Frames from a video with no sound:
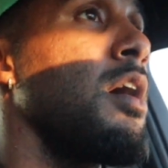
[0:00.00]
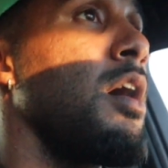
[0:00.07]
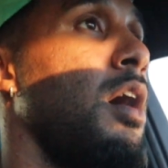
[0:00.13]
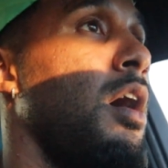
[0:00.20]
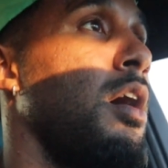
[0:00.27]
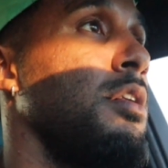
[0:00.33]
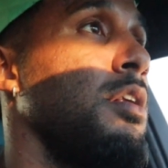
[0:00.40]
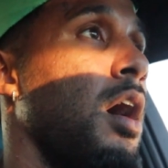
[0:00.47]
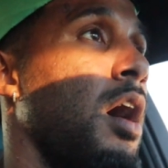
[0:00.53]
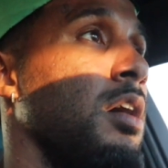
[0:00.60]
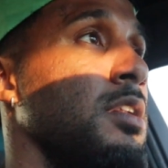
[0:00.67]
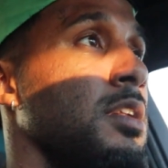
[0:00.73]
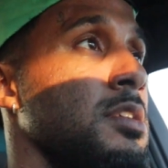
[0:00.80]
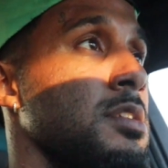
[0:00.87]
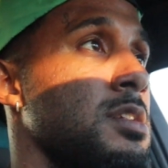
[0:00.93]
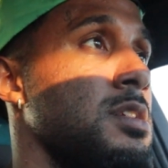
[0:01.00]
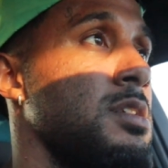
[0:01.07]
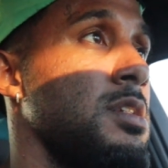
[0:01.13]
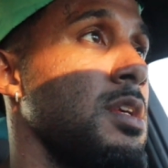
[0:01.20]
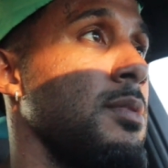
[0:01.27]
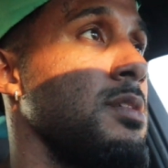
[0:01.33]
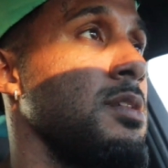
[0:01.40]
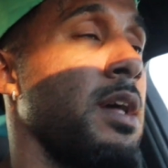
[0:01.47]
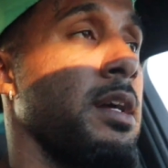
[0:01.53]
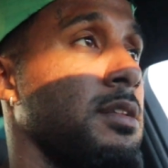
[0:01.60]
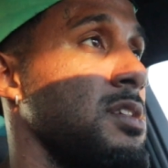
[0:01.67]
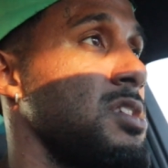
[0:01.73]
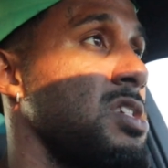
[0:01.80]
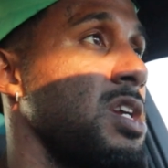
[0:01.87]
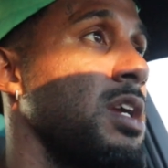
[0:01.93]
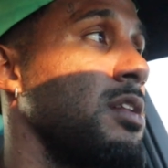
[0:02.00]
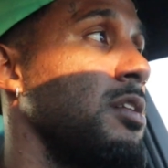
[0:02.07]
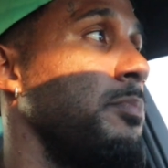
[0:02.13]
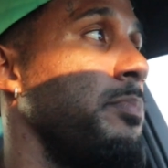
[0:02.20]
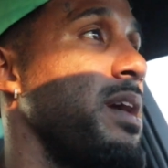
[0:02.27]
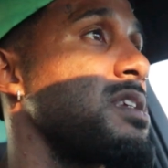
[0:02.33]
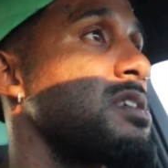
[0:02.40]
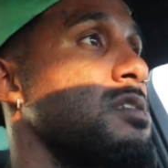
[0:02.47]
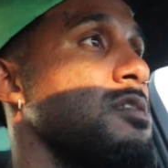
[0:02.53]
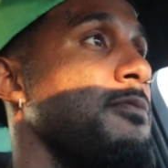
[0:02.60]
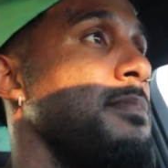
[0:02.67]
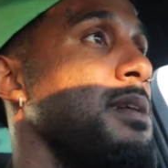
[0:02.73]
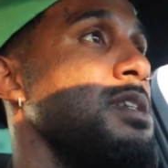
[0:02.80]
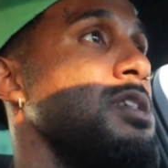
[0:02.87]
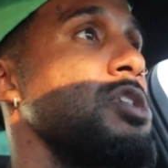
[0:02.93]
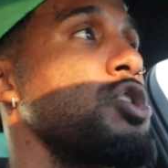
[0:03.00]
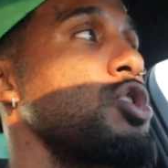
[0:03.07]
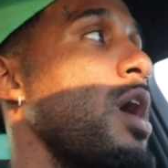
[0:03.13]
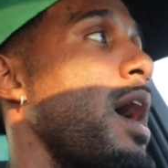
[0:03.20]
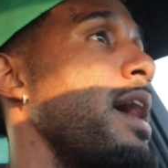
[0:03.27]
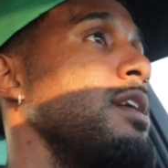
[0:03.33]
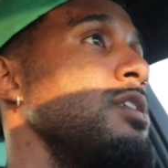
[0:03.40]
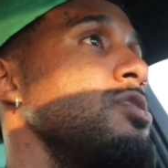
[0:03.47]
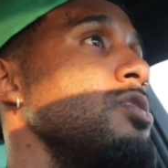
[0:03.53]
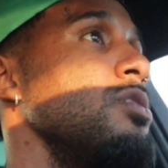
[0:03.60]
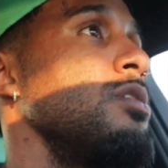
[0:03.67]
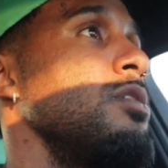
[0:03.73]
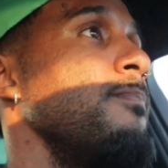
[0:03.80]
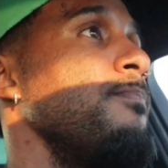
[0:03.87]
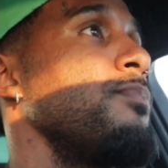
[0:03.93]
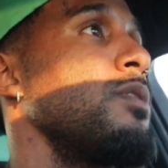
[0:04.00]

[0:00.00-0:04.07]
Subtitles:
on the singular basis of me just trying to